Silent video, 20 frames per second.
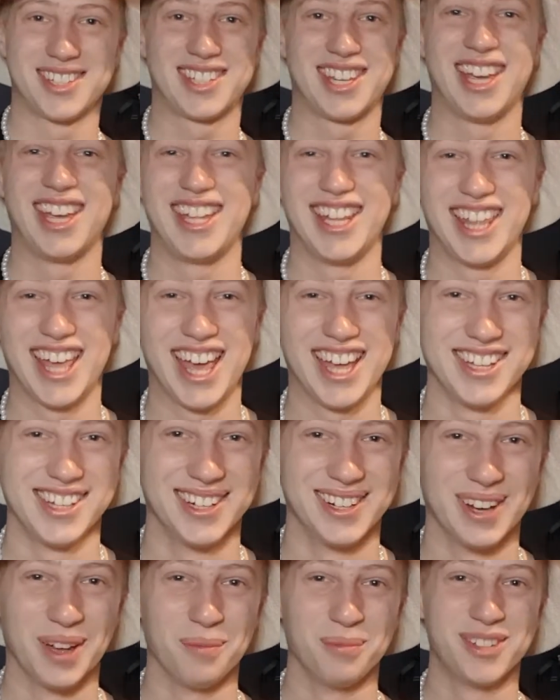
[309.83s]
see that, you
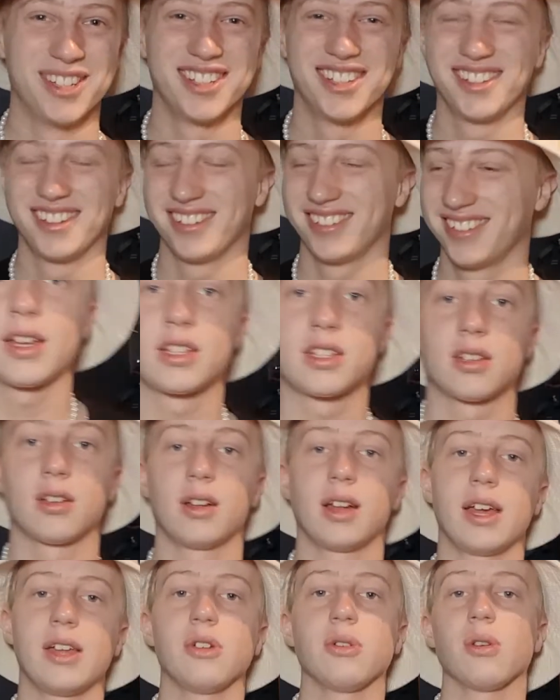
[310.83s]
numpty. Okay, so
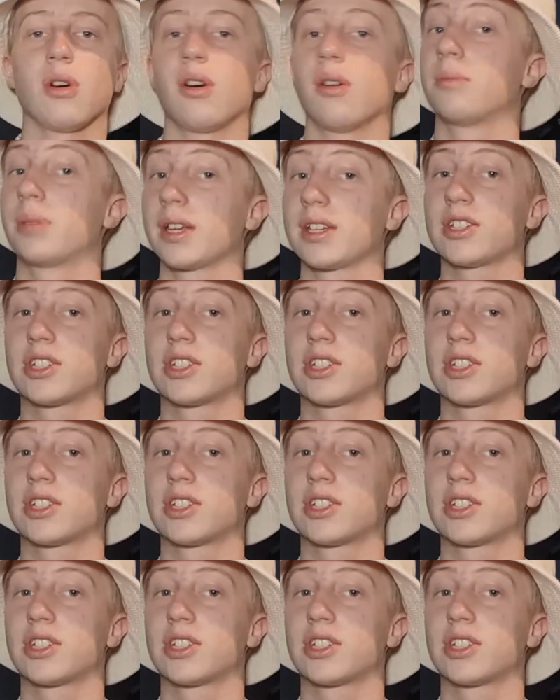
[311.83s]
later on, Big